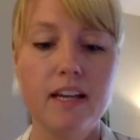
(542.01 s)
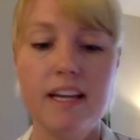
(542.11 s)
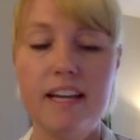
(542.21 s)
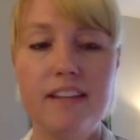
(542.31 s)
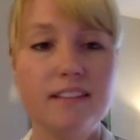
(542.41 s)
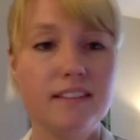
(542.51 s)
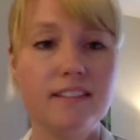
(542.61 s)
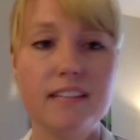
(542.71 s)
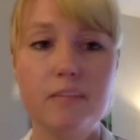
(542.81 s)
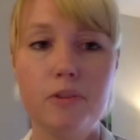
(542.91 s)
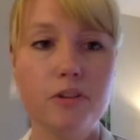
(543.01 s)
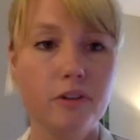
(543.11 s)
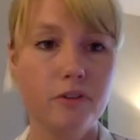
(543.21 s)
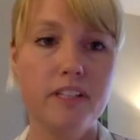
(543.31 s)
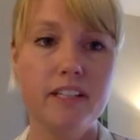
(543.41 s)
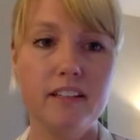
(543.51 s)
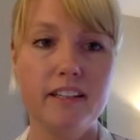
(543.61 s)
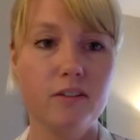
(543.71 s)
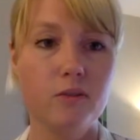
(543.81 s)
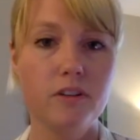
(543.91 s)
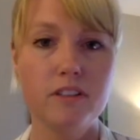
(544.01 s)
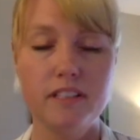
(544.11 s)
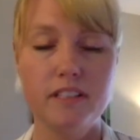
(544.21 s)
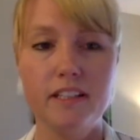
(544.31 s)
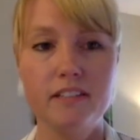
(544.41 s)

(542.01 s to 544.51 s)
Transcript: And that's the same with your own healing. In order to heal